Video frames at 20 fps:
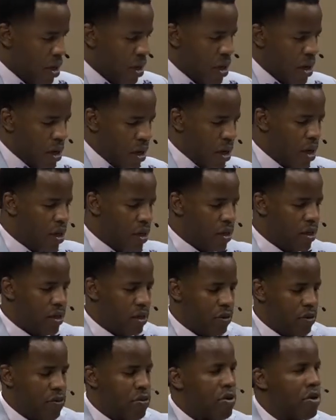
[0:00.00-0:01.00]
Amen.
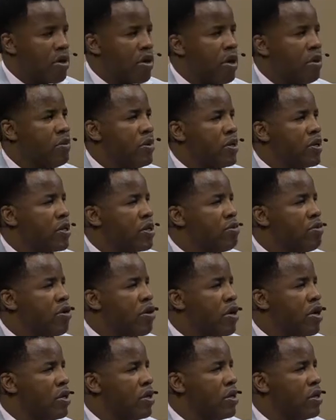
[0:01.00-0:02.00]
I woke up this
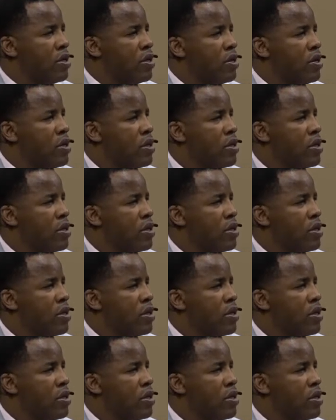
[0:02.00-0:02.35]
morning